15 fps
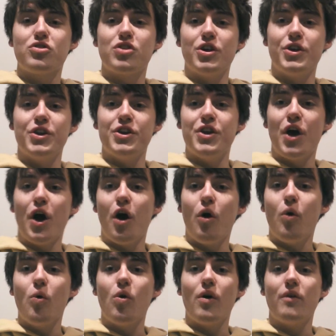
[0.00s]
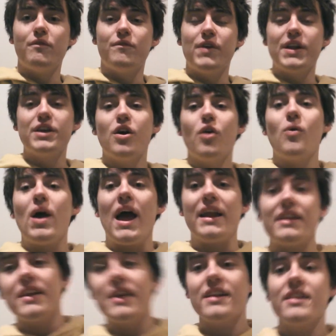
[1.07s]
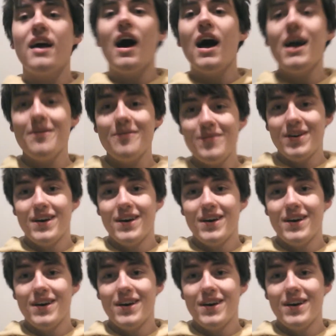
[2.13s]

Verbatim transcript: to no video editing time,